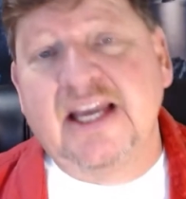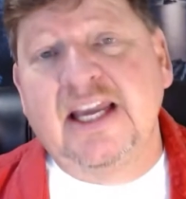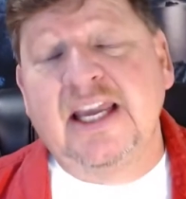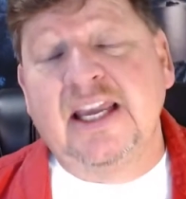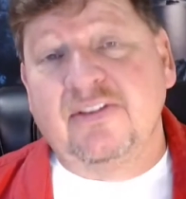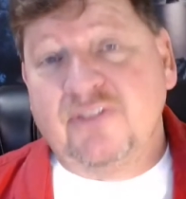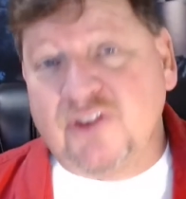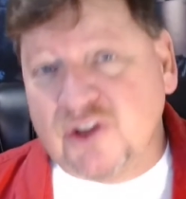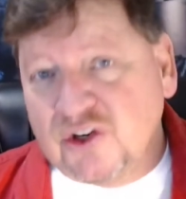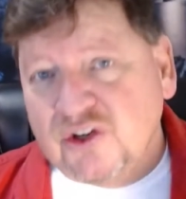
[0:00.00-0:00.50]

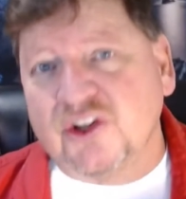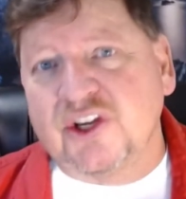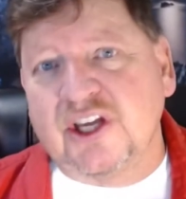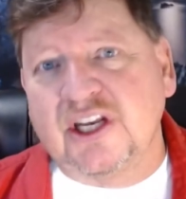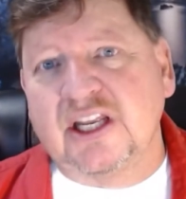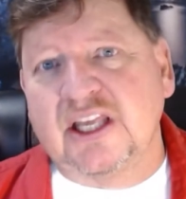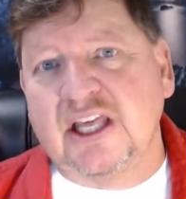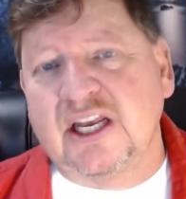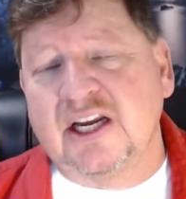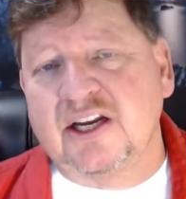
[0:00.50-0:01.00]
If you're looking
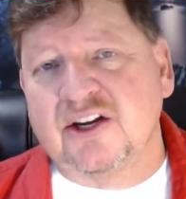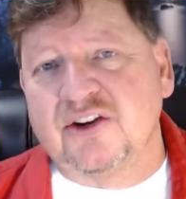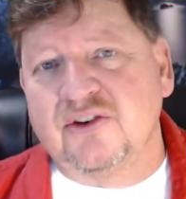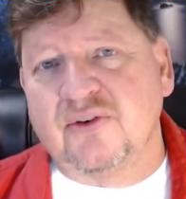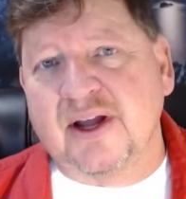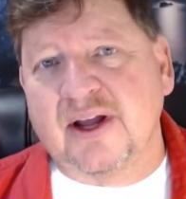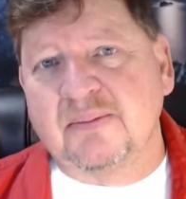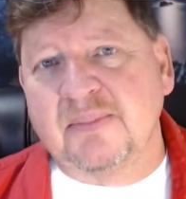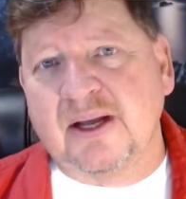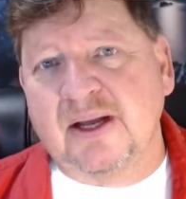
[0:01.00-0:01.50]
to get into
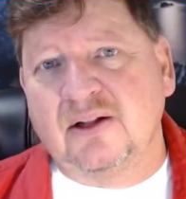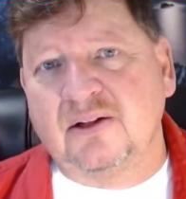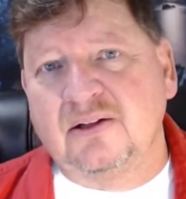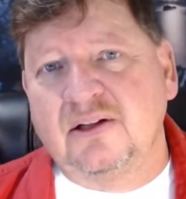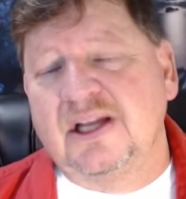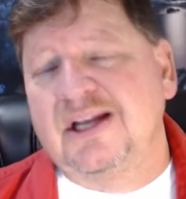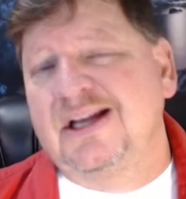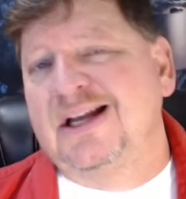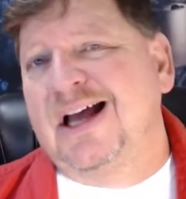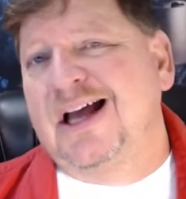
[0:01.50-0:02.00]
direct mail,
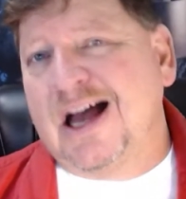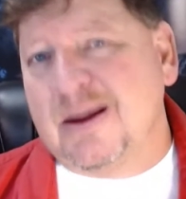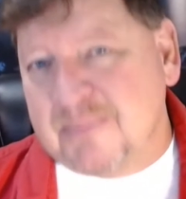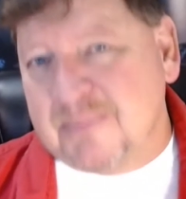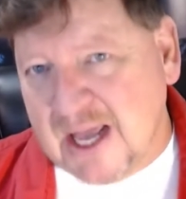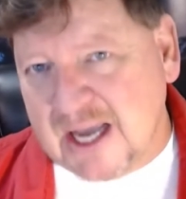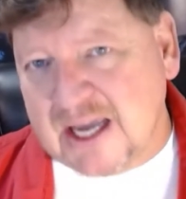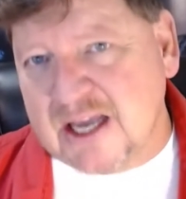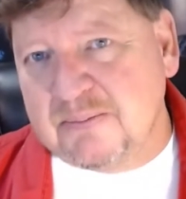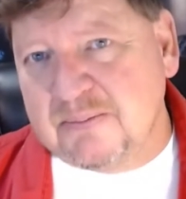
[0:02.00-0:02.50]
I'm
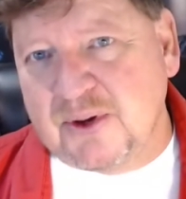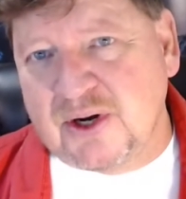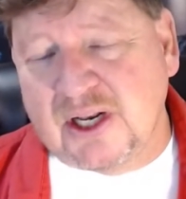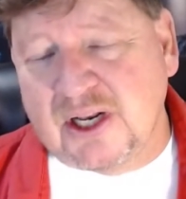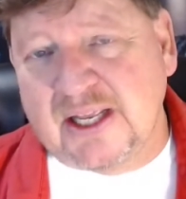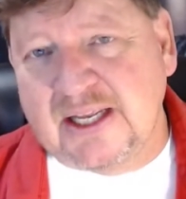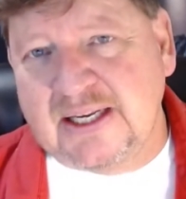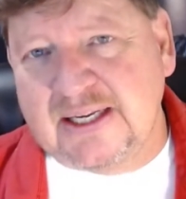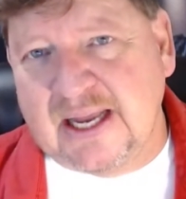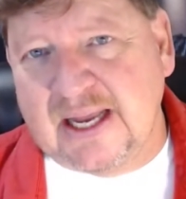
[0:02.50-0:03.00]
not going to put a
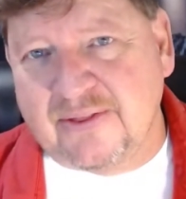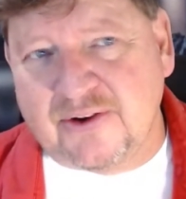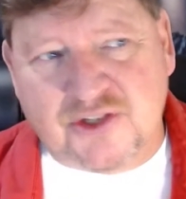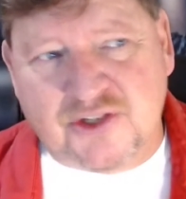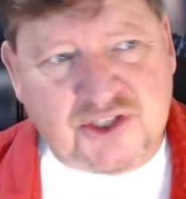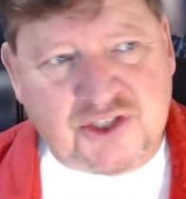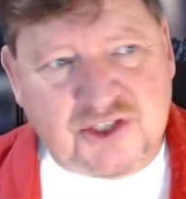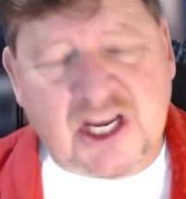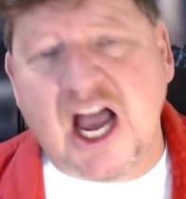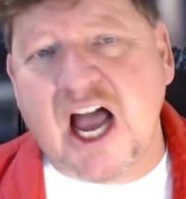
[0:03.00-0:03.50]
link down there.
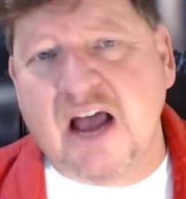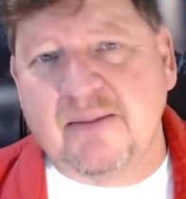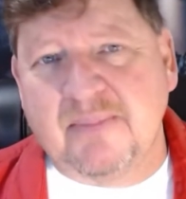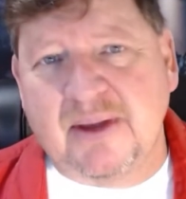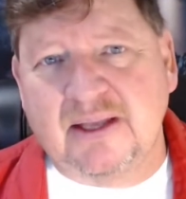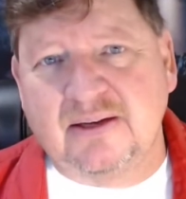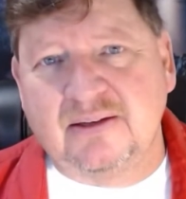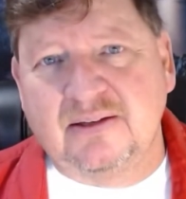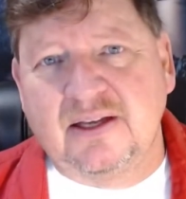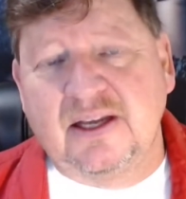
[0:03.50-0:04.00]
Just
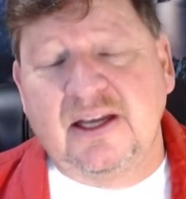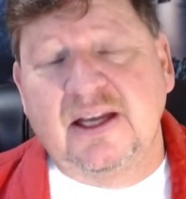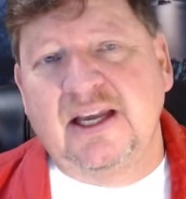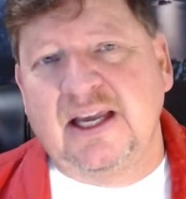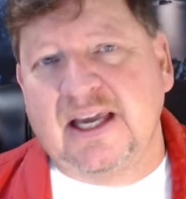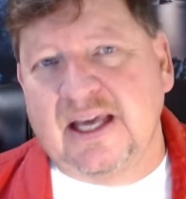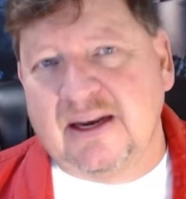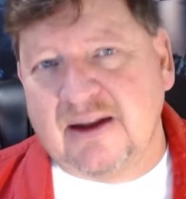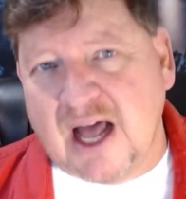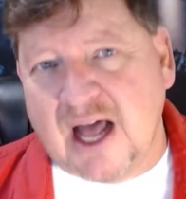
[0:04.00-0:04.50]
comment
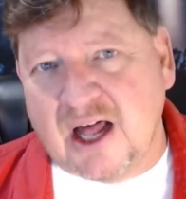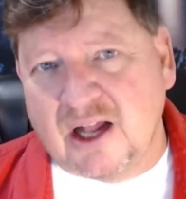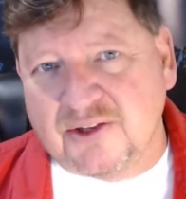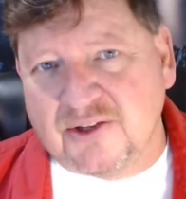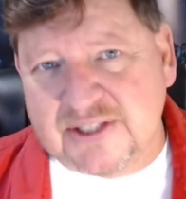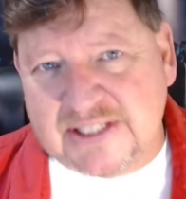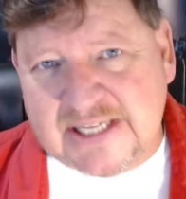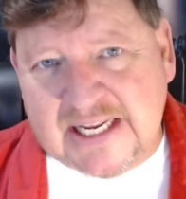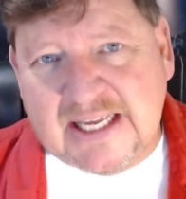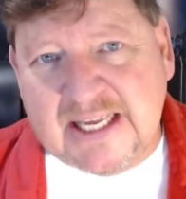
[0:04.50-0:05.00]
and
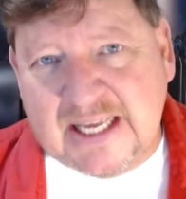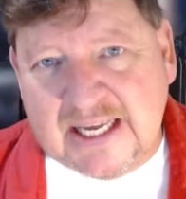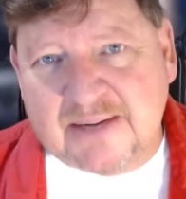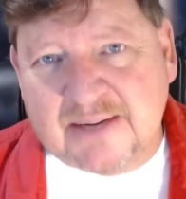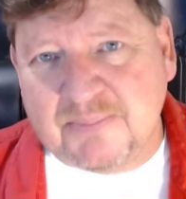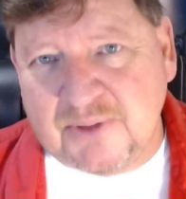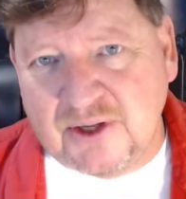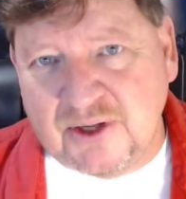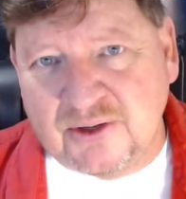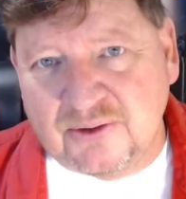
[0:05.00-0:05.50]
I'll
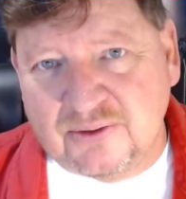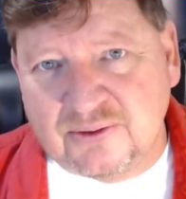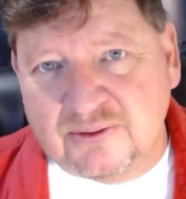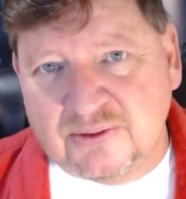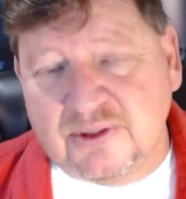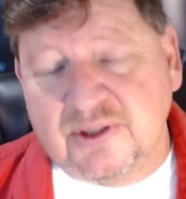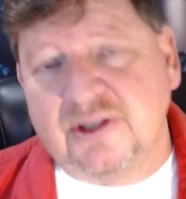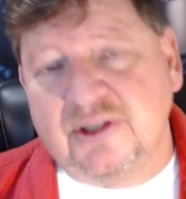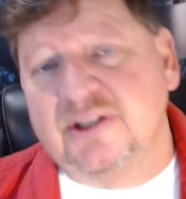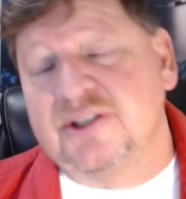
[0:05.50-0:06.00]
DM you
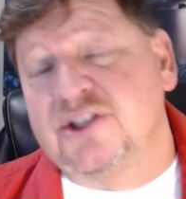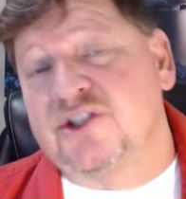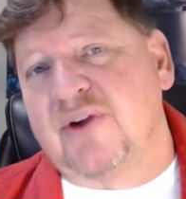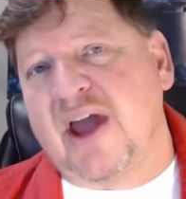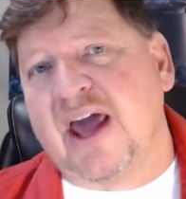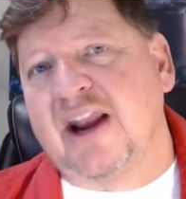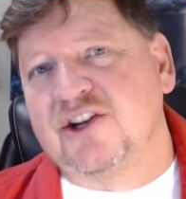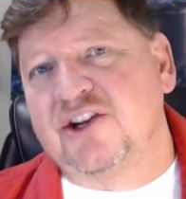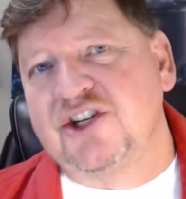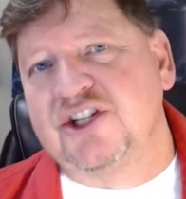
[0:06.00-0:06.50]

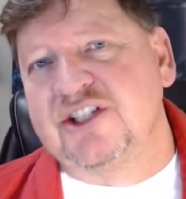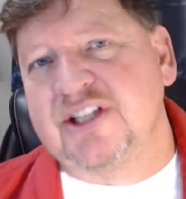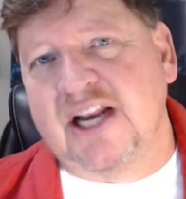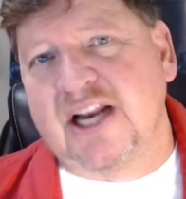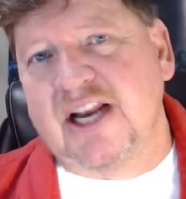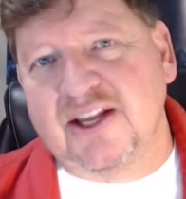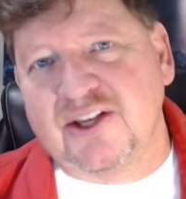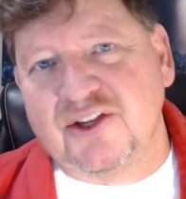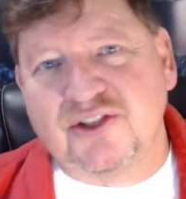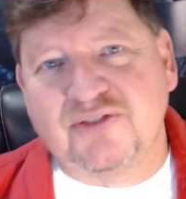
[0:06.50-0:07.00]
strategies that
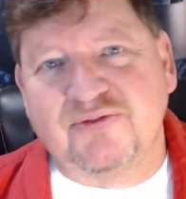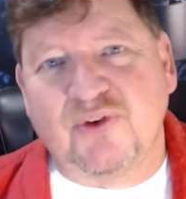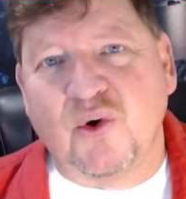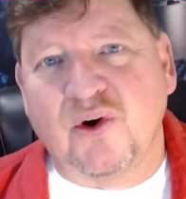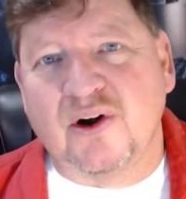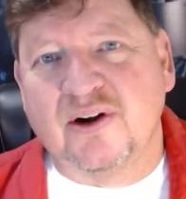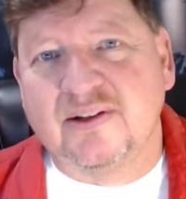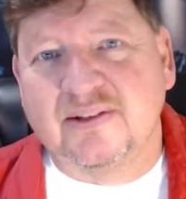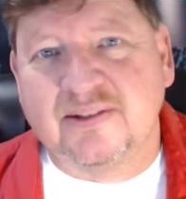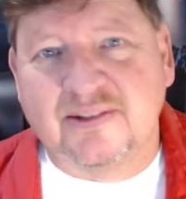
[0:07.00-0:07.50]
I use
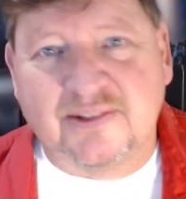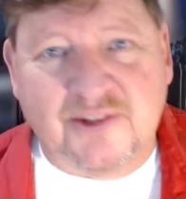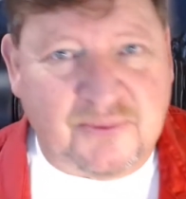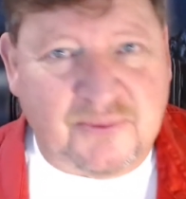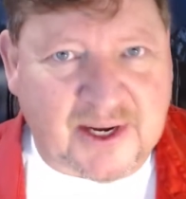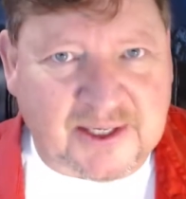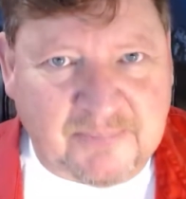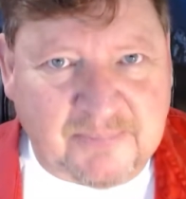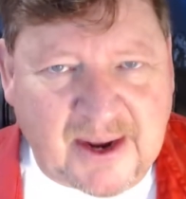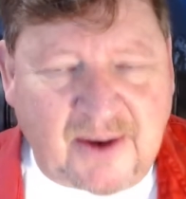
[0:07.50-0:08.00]
for
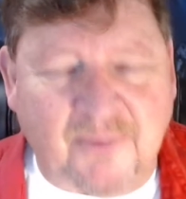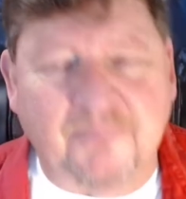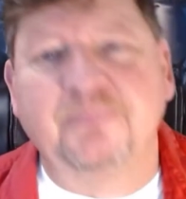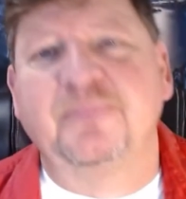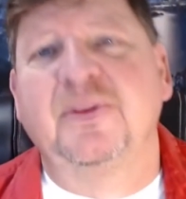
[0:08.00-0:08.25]
direct mail.